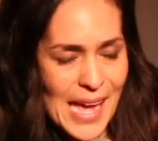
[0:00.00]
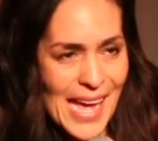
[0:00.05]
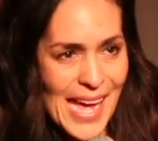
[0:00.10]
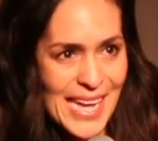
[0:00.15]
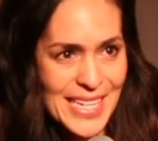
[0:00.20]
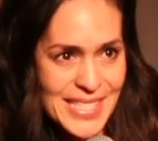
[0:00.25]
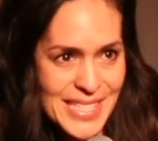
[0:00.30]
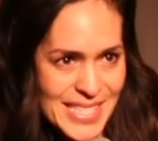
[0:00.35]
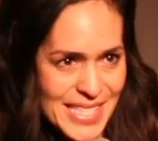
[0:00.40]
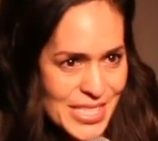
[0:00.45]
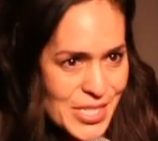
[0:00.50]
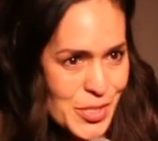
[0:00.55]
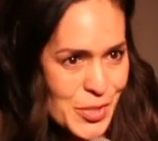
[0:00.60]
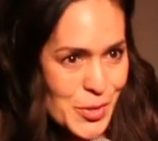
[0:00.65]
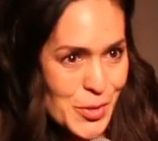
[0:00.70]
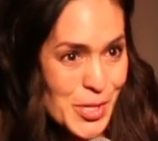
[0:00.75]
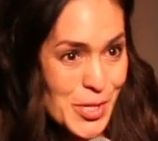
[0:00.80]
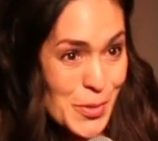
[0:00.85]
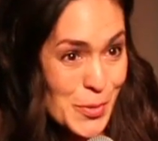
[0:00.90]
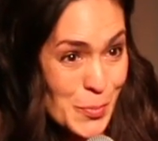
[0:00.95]
At
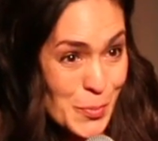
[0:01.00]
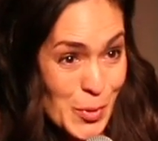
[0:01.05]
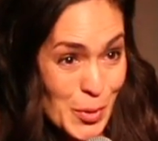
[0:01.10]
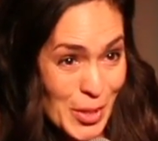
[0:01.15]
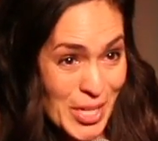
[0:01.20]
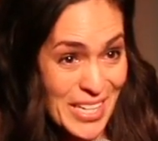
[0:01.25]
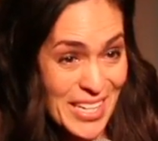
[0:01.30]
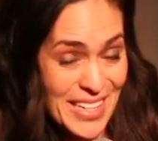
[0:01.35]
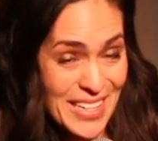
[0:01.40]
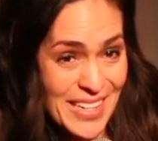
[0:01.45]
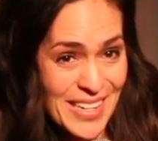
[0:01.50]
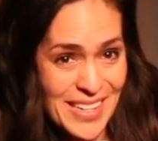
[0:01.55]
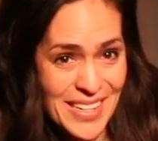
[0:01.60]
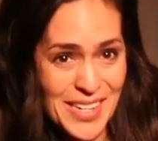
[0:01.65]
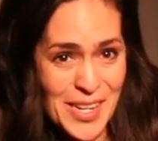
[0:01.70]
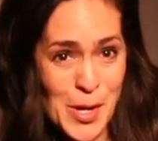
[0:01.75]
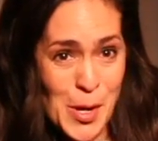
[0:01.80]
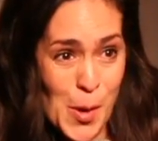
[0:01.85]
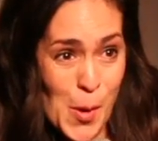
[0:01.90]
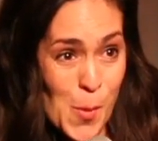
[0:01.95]
6:30 in the morning,
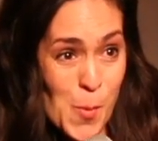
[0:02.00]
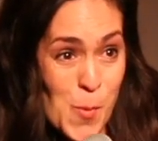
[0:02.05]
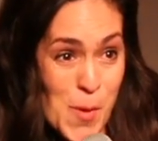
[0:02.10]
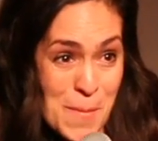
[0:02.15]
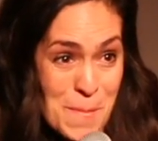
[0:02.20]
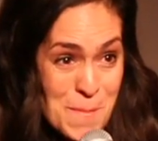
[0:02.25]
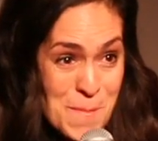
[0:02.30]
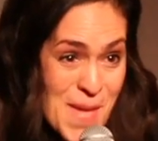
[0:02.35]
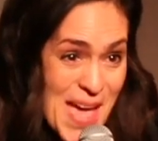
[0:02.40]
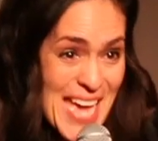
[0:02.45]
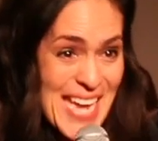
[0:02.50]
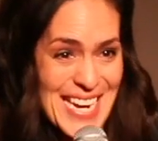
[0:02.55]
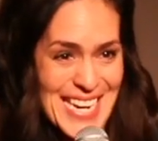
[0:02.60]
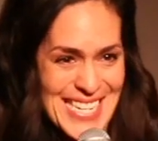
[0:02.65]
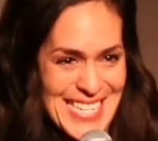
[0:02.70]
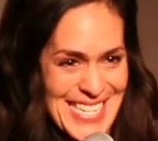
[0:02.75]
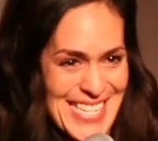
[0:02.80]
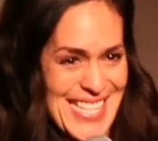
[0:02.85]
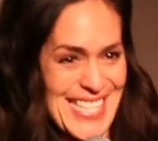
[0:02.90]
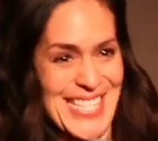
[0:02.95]
we made
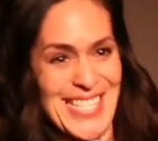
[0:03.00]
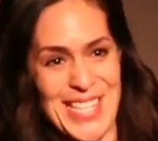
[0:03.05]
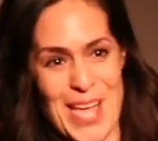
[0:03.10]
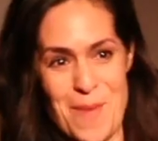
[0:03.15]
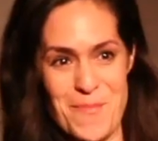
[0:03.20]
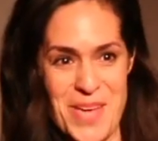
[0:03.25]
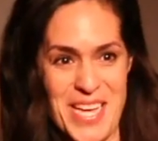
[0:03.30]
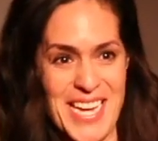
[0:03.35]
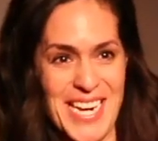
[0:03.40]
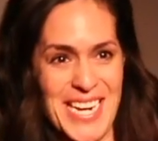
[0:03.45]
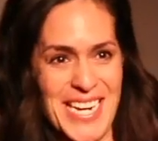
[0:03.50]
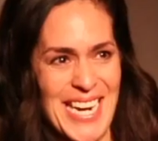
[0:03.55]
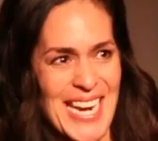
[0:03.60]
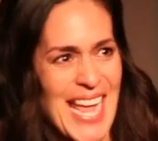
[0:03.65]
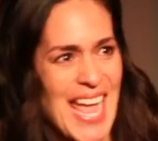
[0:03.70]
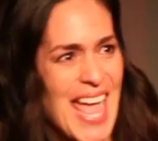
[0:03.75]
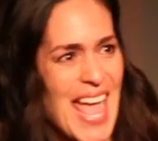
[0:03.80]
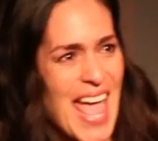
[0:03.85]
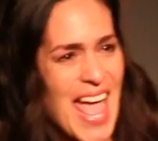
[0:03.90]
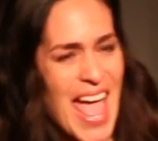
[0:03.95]
it to the summit.
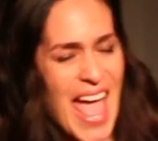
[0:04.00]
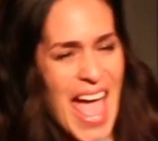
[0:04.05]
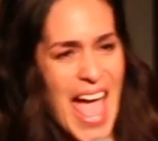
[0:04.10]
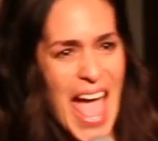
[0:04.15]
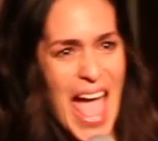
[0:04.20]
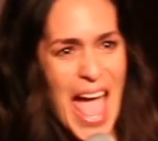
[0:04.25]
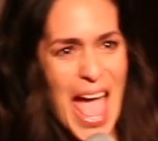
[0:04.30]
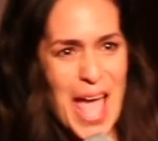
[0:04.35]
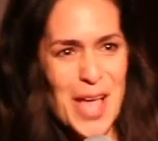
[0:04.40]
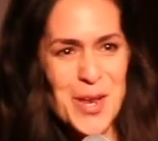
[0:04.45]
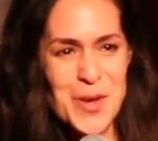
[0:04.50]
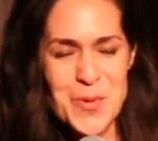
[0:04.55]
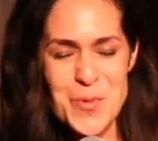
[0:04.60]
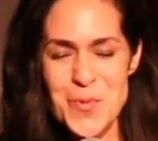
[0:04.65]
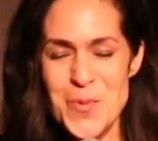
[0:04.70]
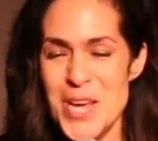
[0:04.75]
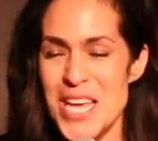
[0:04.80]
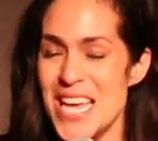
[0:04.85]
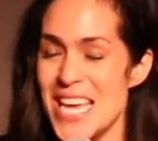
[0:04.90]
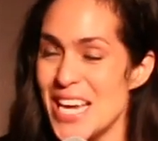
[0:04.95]

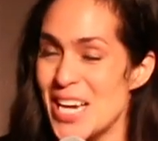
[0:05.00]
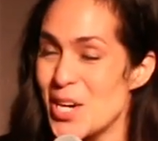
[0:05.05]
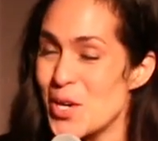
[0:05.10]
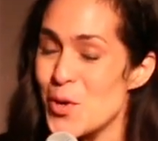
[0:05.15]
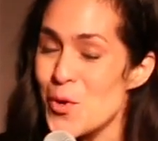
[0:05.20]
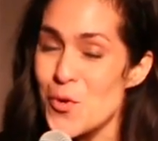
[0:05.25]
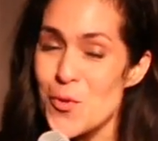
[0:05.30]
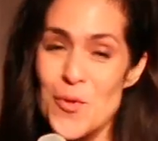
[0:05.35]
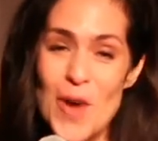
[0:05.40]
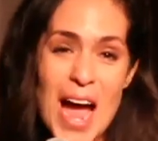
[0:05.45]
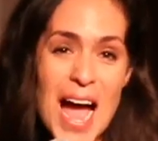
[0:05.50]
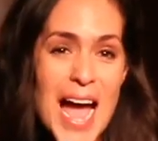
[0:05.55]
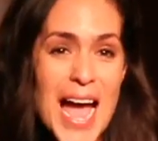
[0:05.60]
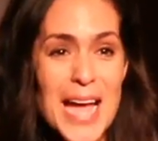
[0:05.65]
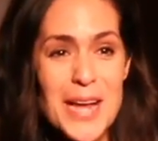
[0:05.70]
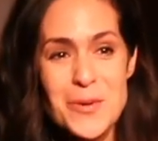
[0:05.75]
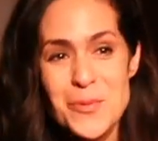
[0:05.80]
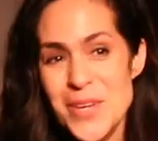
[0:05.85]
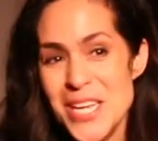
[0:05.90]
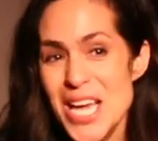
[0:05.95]
And we
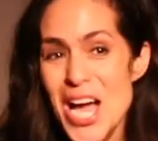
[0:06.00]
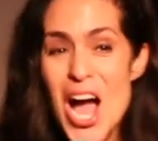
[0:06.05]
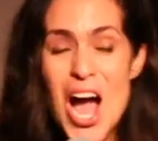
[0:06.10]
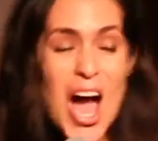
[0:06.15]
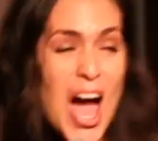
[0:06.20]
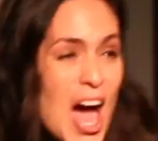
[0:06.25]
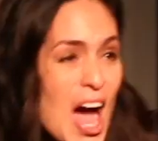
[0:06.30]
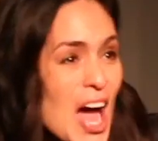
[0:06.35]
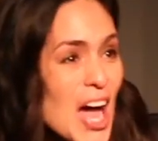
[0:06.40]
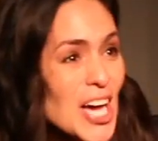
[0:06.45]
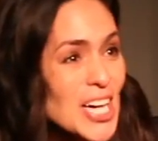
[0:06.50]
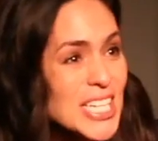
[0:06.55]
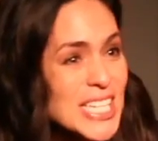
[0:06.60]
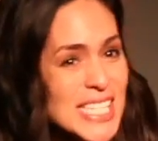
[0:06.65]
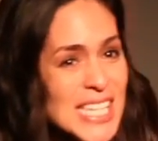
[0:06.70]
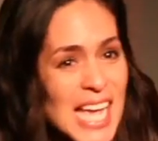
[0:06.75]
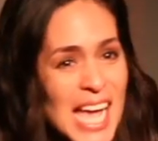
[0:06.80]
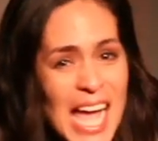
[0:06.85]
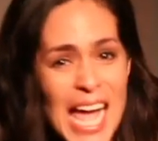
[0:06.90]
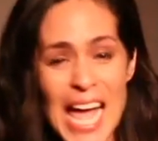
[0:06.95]
cried, we
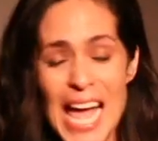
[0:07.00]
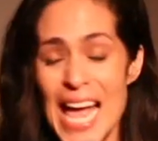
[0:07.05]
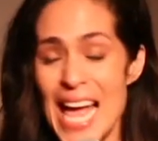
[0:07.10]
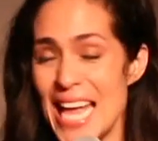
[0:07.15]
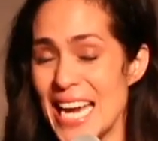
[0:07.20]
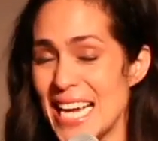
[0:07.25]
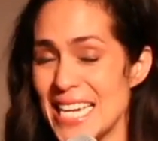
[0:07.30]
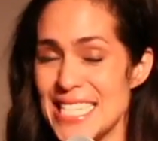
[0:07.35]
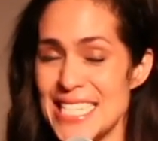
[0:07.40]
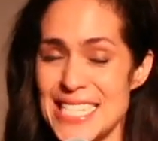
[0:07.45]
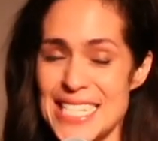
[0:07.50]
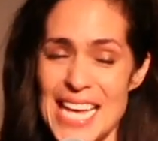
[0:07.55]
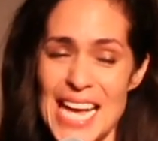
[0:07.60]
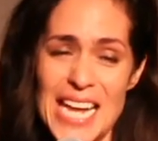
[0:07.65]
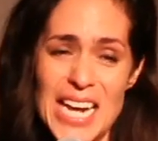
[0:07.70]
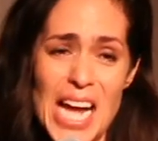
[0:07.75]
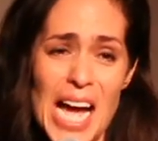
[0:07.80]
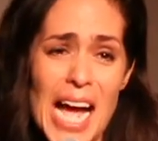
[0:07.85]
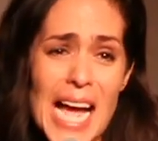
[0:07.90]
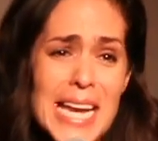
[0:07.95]
hugged, and I
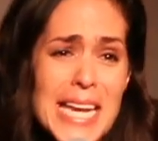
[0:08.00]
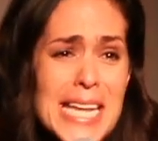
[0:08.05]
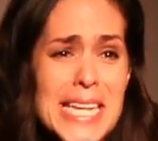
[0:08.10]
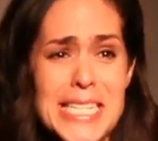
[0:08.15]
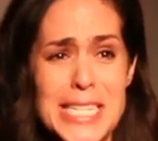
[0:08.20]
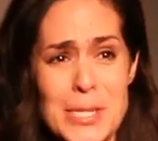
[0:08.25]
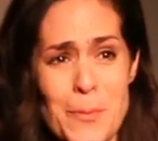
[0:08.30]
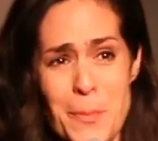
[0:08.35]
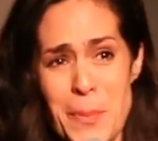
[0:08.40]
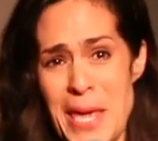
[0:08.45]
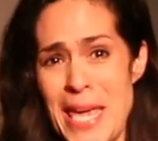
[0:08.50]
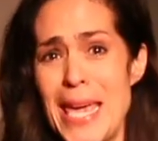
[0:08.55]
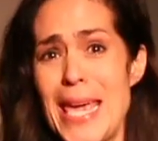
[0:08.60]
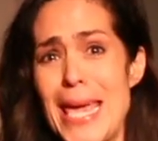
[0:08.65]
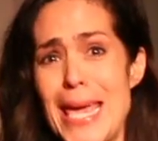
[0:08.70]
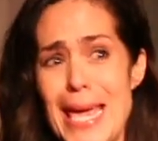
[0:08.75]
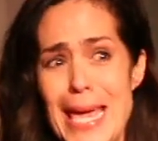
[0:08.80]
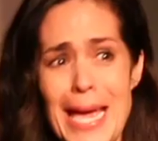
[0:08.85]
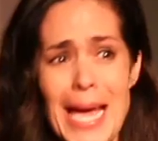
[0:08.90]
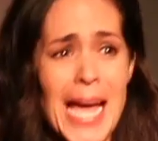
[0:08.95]
said, I need to
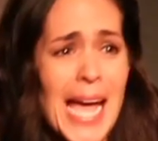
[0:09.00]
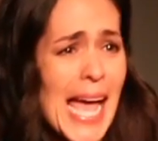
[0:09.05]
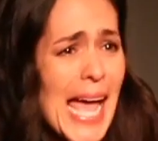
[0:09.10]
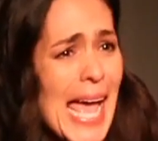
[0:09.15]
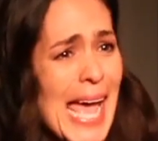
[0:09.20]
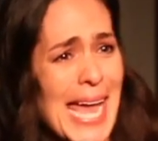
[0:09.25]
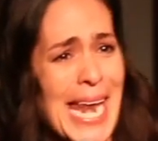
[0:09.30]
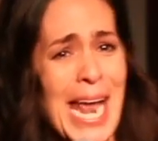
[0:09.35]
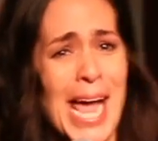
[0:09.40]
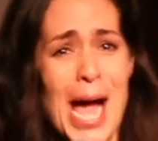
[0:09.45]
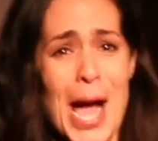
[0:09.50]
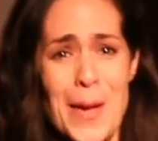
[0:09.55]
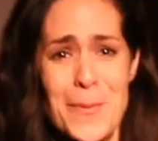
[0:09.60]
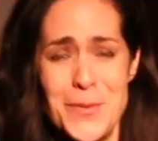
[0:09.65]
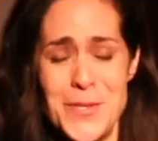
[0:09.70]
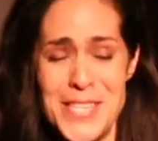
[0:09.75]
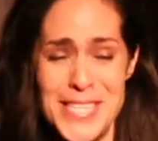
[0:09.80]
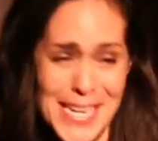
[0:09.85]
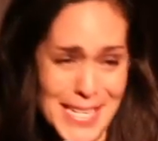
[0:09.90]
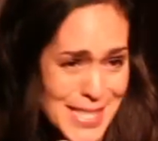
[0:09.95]
pee! And I
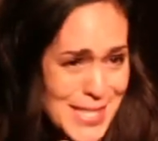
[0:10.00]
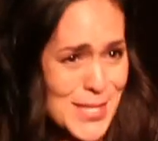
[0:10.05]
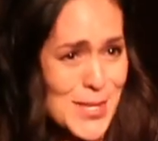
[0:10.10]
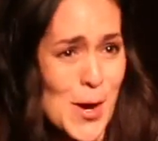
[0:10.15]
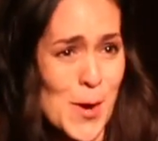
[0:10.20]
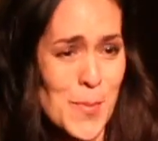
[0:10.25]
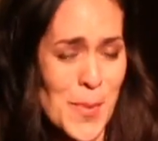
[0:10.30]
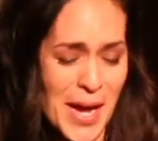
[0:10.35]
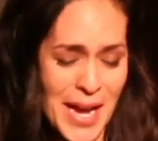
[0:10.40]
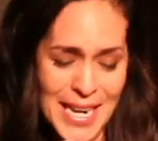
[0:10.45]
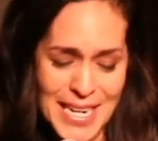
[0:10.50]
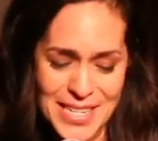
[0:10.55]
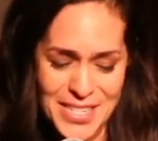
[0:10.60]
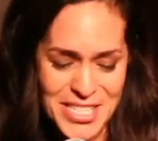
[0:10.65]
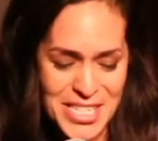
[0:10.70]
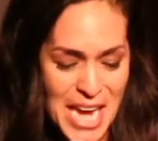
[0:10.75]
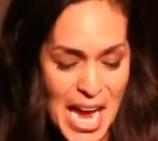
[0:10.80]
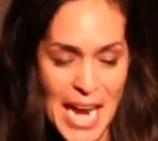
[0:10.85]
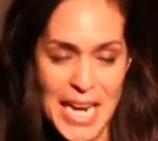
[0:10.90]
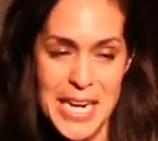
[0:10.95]
did so behind a
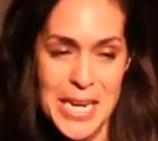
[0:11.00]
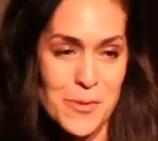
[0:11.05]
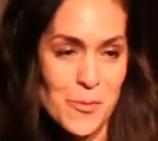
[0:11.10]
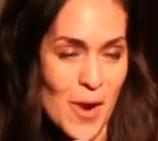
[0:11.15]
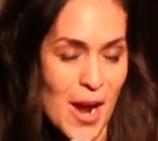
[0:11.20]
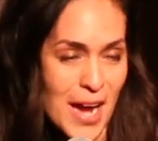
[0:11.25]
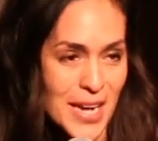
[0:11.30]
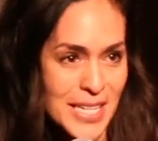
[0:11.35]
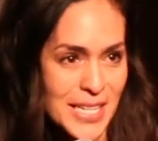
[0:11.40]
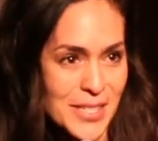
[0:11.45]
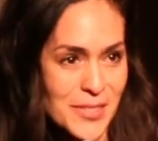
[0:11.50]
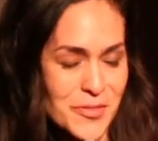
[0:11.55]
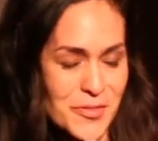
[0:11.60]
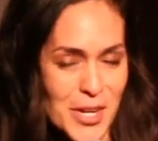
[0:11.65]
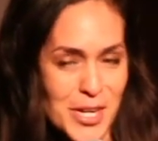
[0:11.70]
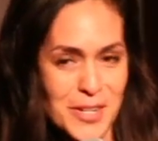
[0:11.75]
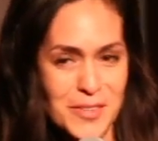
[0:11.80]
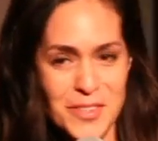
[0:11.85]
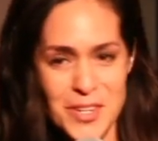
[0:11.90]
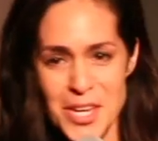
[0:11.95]
tiny rock in
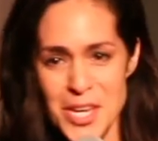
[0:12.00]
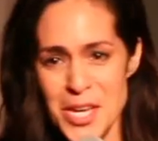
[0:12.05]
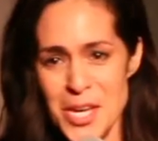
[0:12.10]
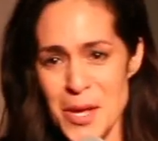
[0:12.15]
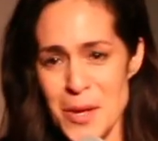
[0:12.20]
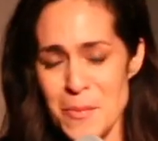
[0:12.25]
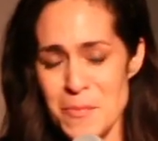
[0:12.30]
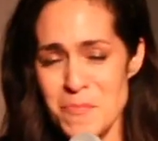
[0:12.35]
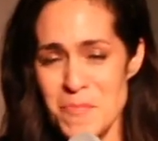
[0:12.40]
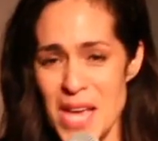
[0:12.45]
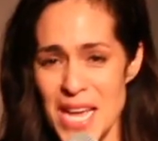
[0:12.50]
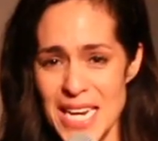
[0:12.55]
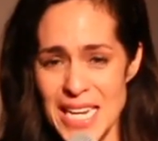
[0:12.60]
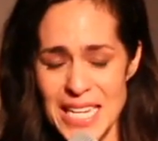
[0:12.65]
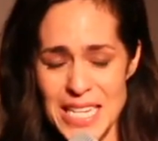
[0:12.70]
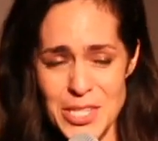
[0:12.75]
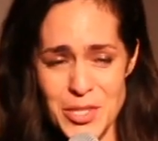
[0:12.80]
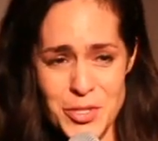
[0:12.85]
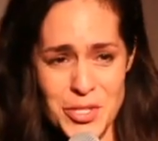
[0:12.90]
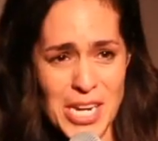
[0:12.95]
front of
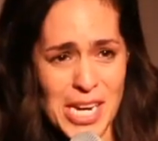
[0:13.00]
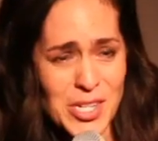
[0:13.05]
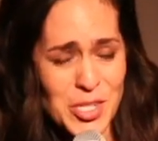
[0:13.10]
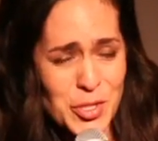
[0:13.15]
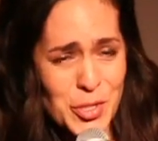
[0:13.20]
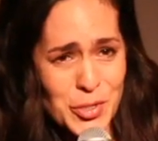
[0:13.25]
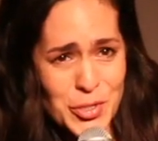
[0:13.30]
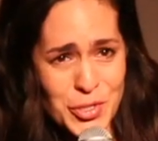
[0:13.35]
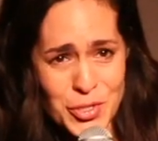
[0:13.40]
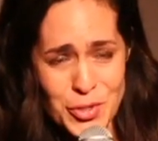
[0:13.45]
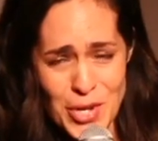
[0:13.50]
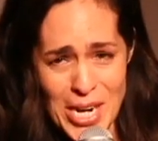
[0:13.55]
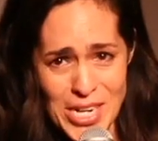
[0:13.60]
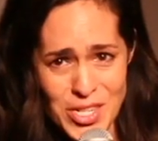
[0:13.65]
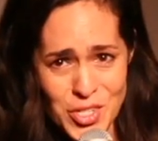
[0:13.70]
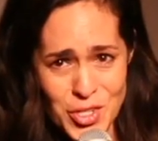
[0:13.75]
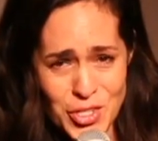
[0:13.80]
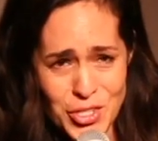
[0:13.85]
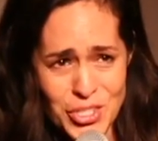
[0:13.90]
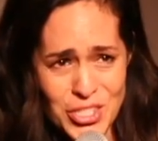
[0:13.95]
many international
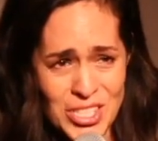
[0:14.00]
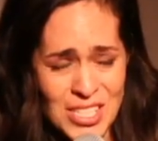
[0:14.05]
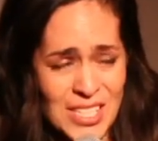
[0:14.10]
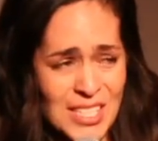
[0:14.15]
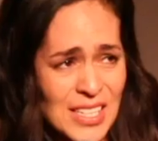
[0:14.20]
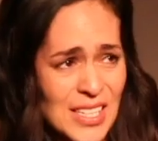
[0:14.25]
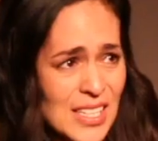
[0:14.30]
strangers.